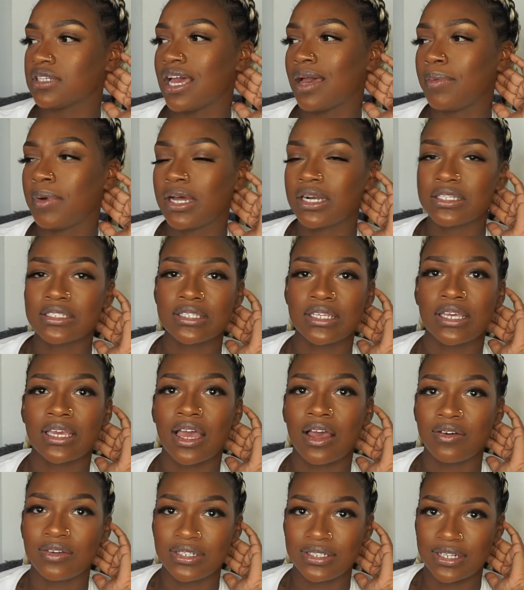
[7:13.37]
honestly
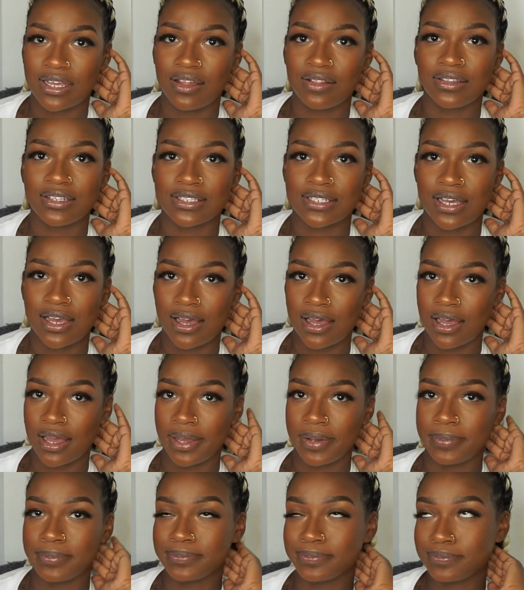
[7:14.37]
counting down the
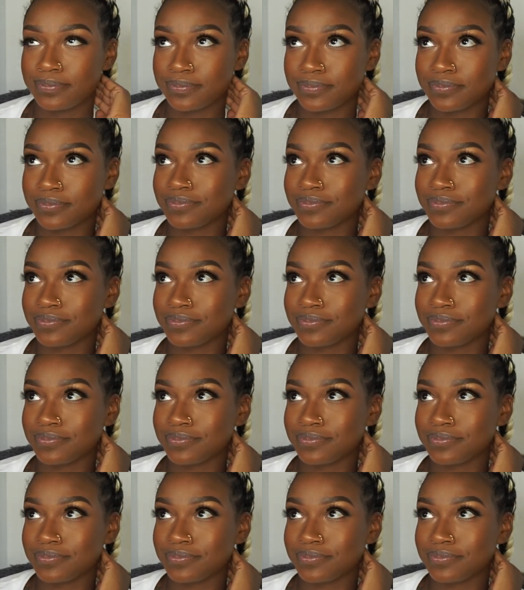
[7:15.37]
time.